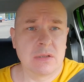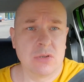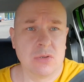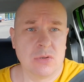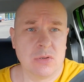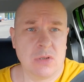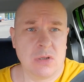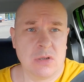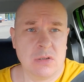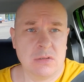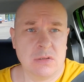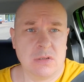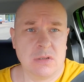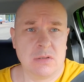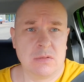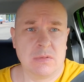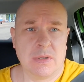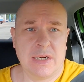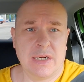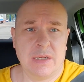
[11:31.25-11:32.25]
too long
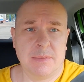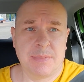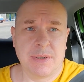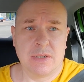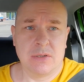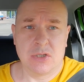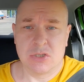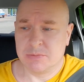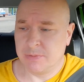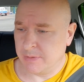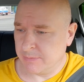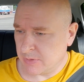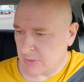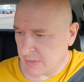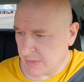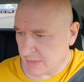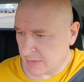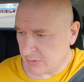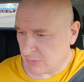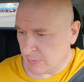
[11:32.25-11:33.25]
already because we were
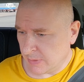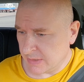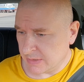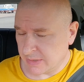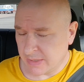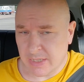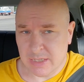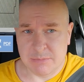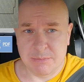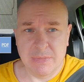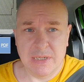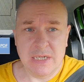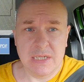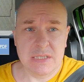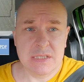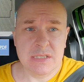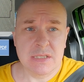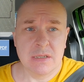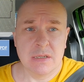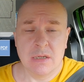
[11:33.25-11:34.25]
here 28
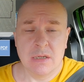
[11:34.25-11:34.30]
minutes.